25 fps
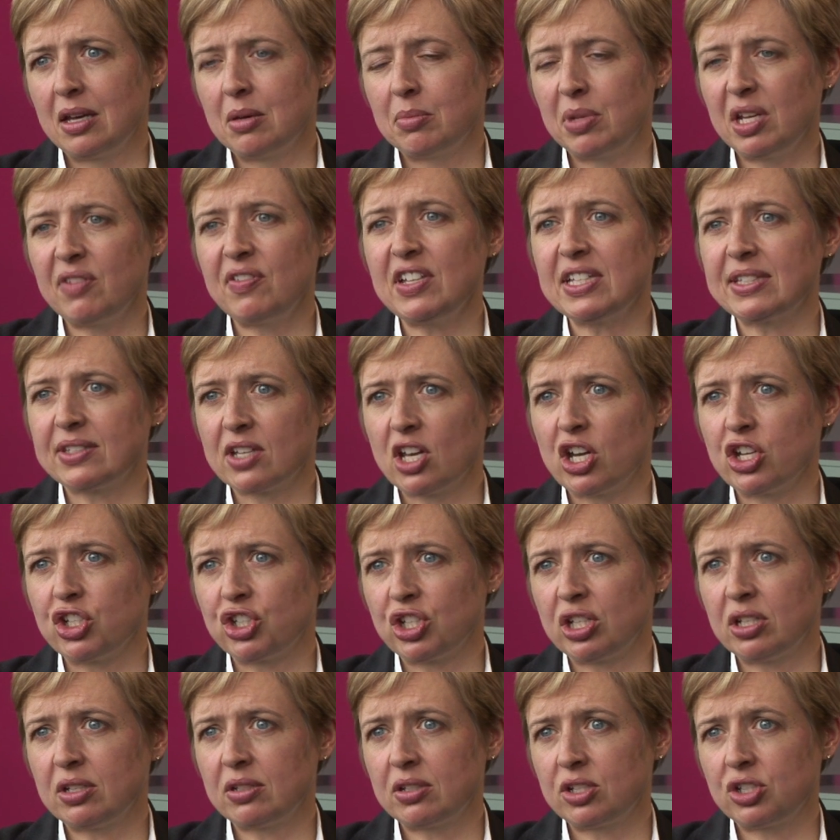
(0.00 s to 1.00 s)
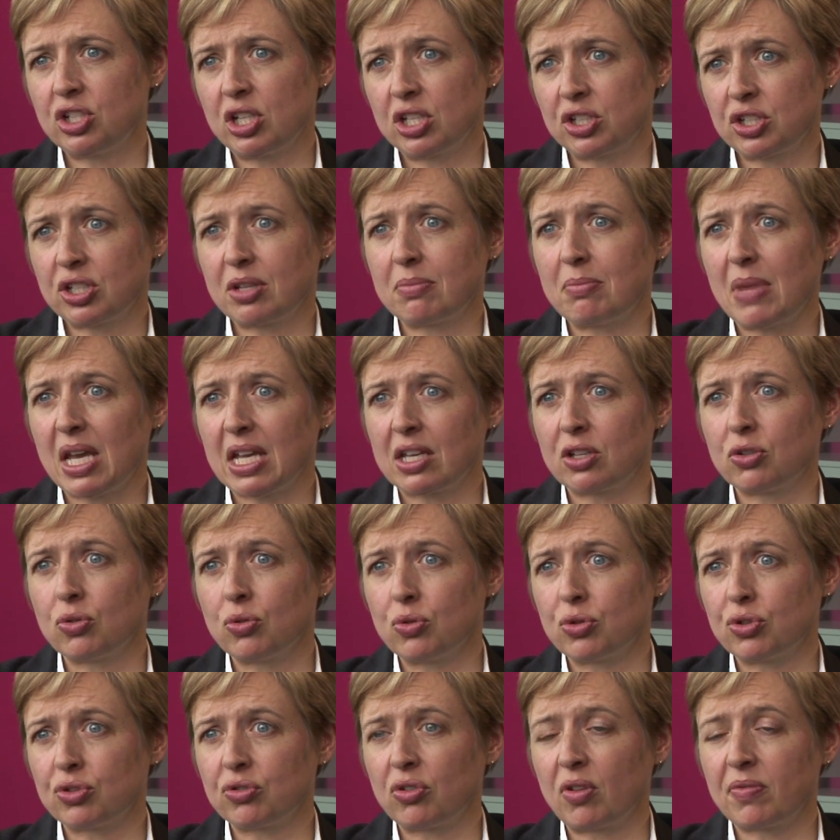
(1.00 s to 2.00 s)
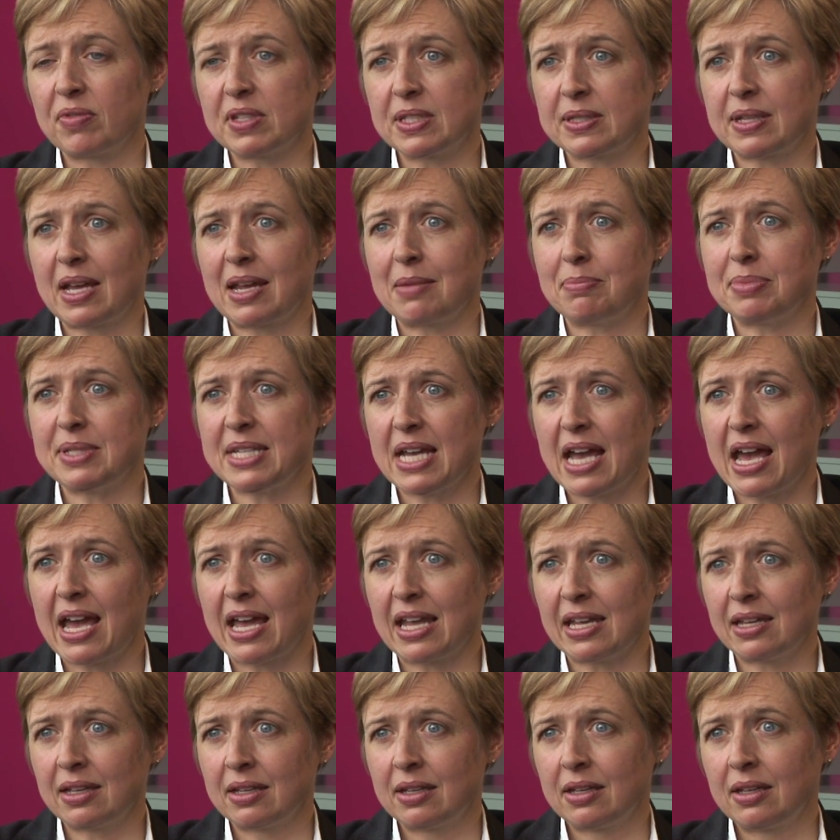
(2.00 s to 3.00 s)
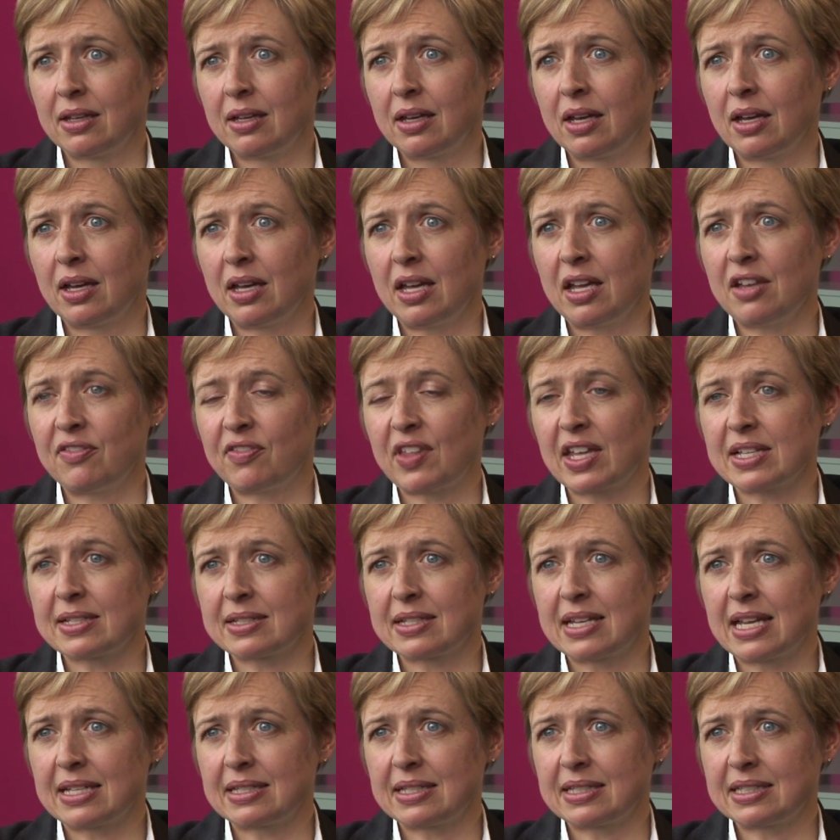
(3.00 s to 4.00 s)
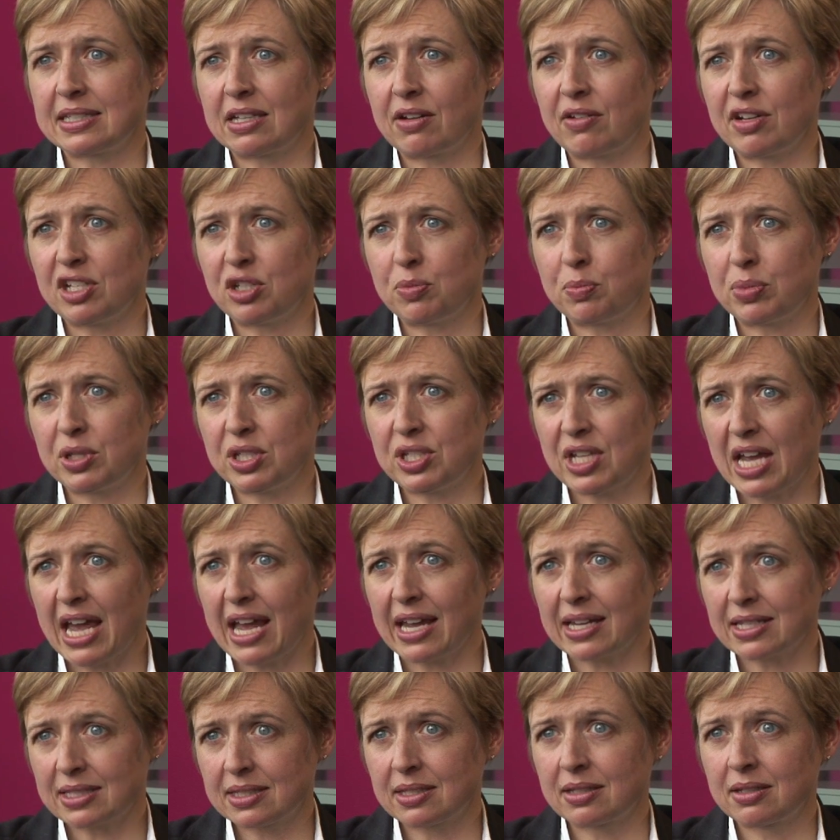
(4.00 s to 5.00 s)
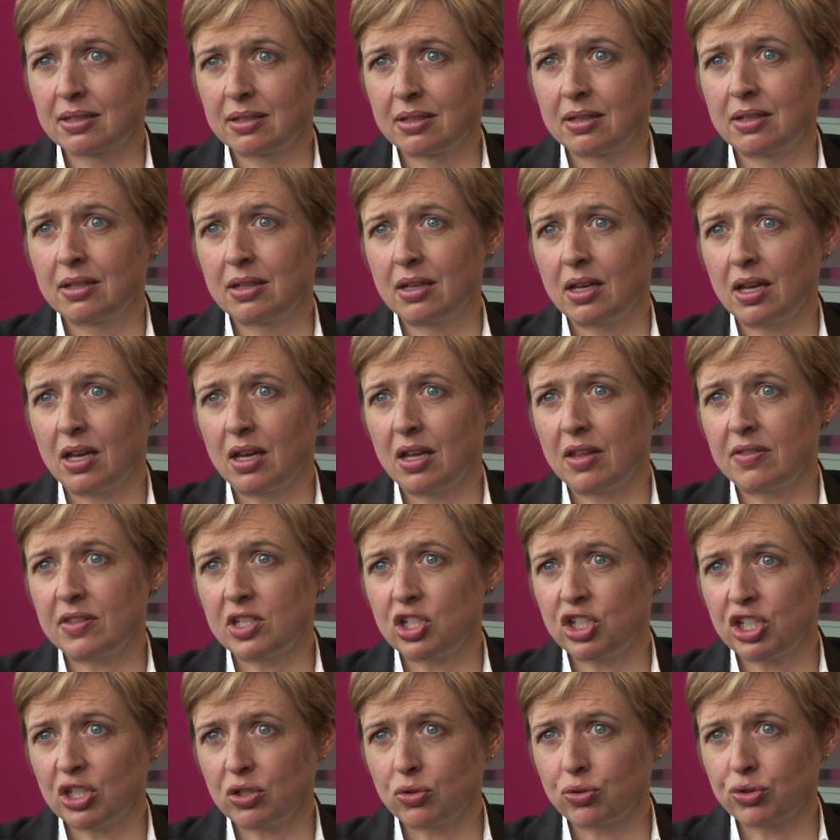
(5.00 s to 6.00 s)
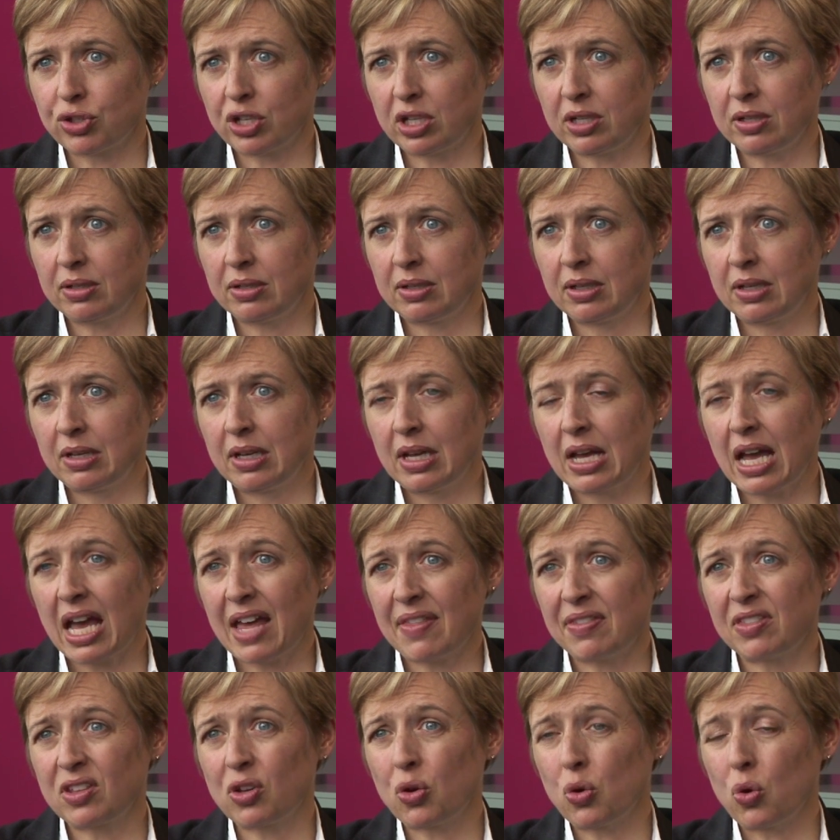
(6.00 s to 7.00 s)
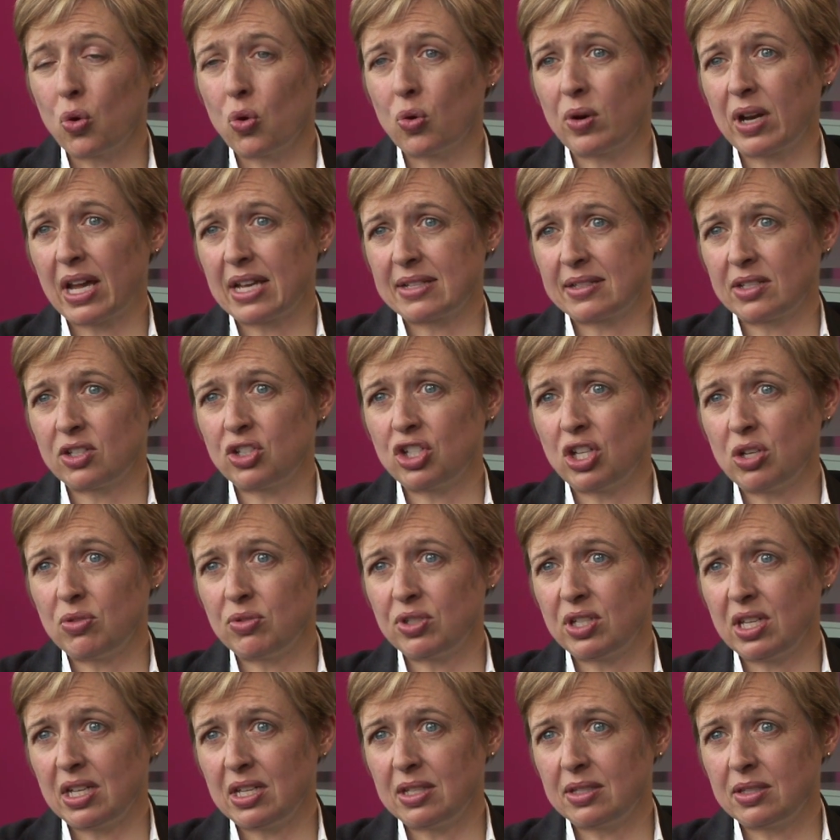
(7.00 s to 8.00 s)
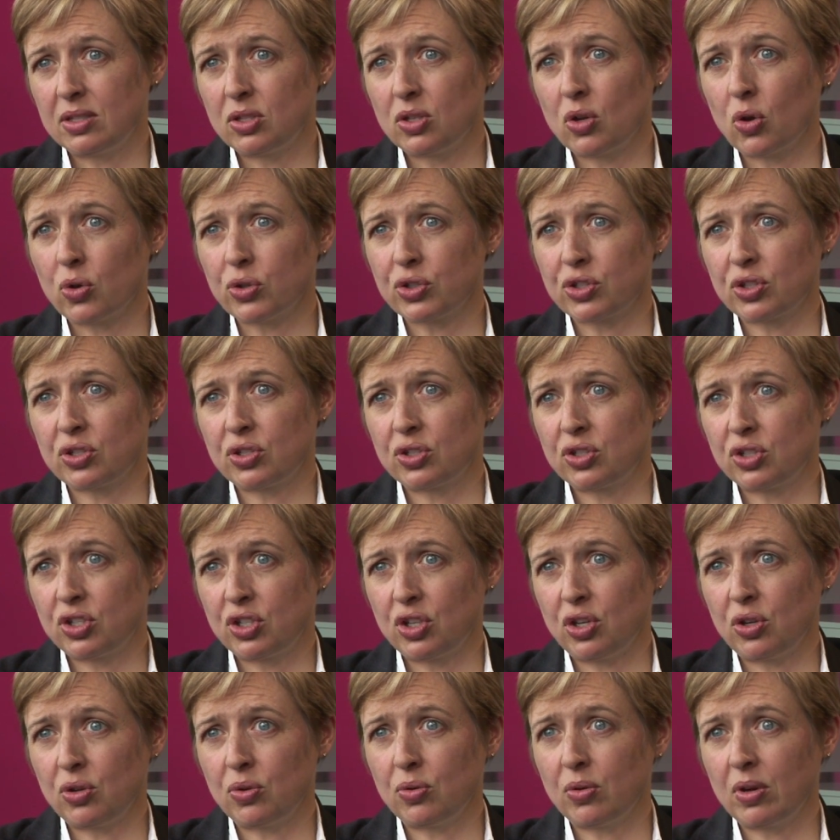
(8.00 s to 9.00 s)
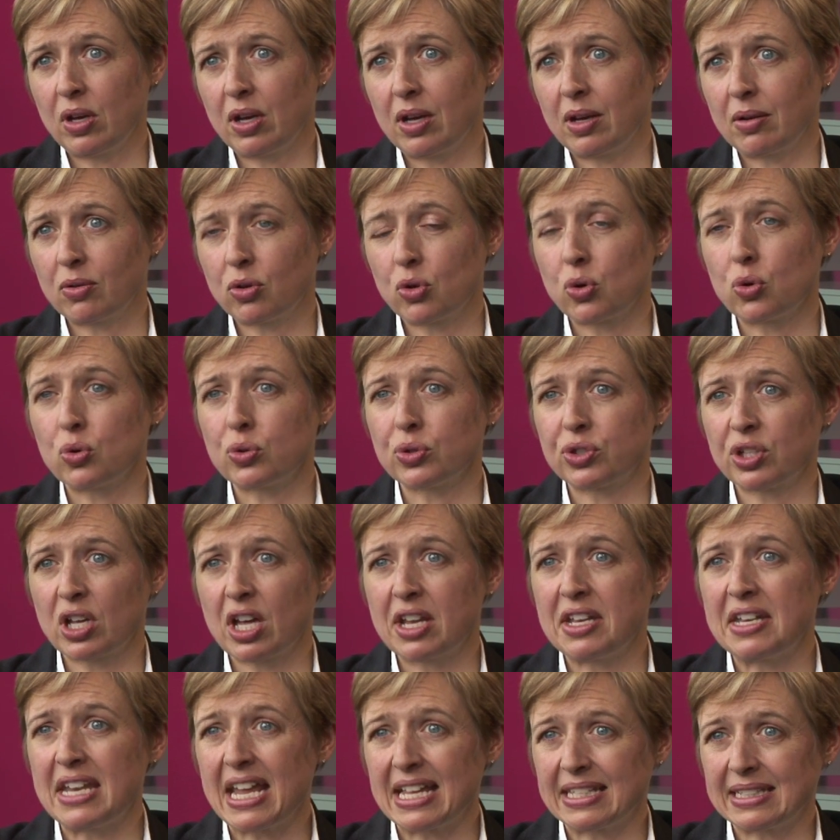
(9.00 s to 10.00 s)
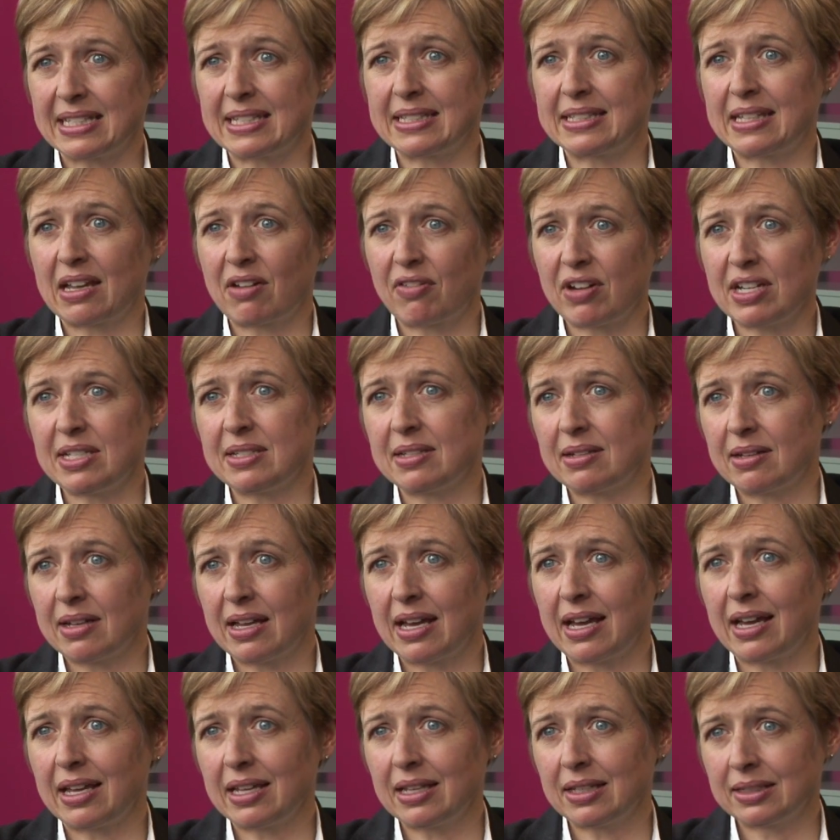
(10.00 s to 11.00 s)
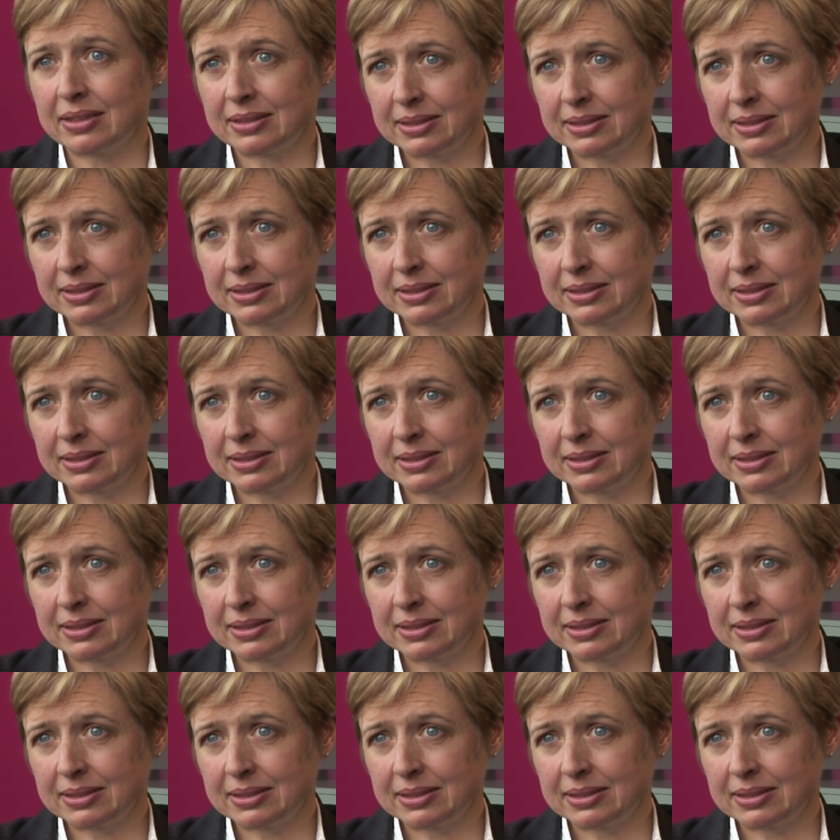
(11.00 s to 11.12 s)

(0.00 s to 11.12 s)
But if it's urgent, the judge can make an order on the same day if that's necessary to protect the children, and the court has a duty not to cause unnecessary delay.